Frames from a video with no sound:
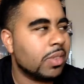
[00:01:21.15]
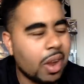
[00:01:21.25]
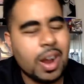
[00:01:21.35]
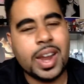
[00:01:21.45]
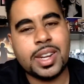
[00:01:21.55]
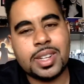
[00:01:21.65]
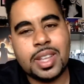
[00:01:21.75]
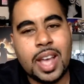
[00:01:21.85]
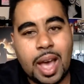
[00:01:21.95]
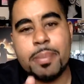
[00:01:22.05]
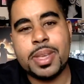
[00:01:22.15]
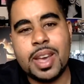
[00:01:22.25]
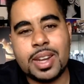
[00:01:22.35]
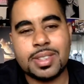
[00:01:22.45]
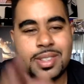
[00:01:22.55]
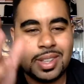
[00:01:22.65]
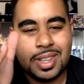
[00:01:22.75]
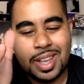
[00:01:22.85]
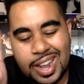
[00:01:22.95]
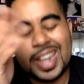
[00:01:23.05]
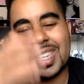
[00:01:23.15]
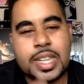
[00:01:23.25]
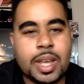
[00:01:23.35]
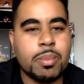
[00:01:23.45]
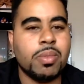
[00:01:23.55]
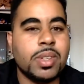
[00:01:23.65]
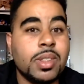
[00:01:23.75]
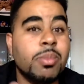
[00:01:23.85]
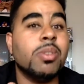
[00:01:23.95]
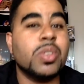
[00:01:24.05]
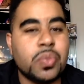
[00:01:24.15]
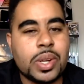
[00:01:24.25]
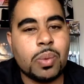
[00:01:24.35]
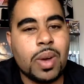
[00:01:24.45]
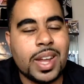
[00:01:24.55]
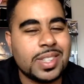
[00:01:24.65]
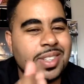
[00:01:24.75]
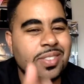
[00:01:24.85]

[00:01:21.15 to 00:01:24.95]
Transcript: Alright, I'm be honest. I like the damn movie. The movie was fun to watch.